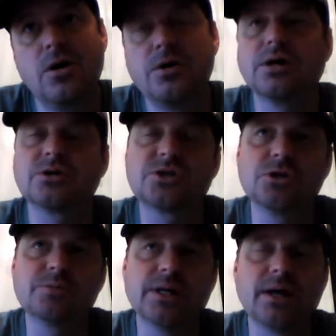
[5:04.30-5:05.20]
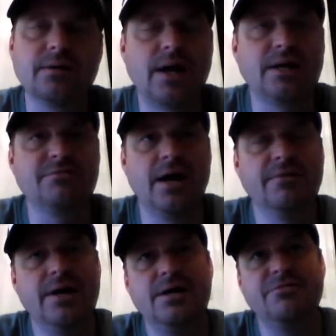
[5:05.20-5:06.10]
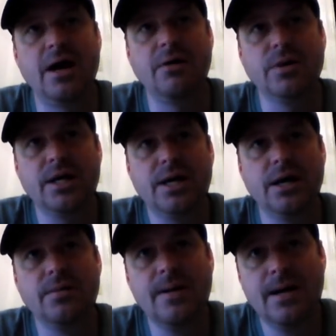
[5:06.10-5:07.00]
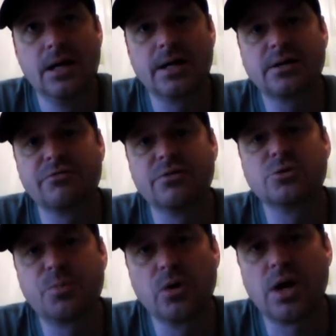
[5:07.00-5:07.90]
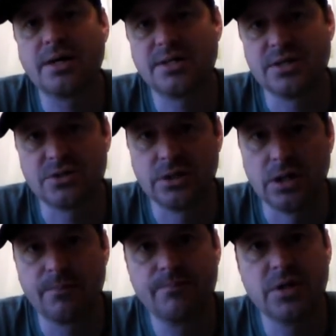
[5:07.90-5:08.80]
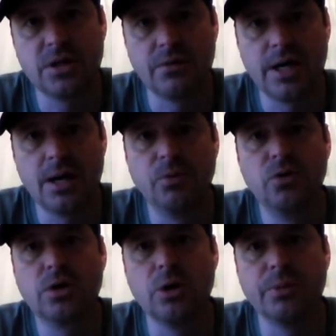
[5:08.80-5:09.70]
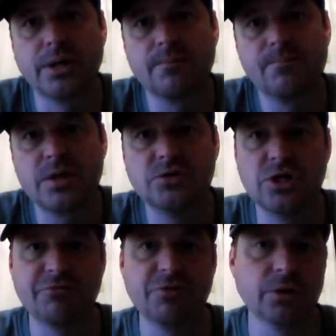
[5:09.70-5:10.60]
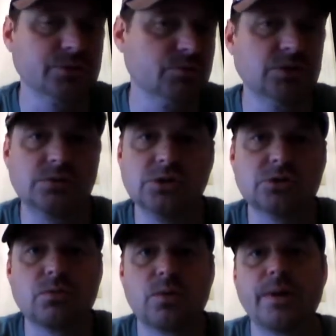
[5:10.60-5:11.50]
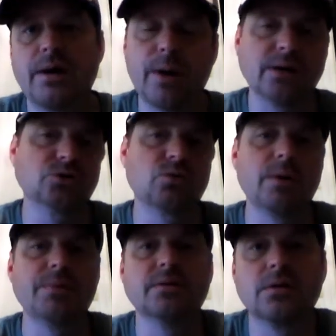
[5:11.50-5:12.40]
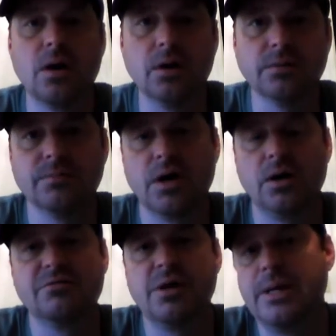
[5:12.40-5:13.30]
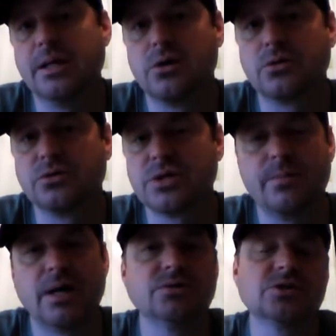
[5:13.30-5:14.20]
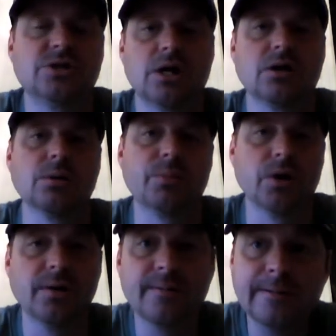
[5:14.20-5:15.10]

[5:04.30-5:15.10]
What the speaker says: no, excuse me, not 95, 85, when they had like the first pro contest there. They had pool coping, and Jeff Phillips was just ripping. Everybody was ripping. All the VB locals, everybody was just tearing it apart.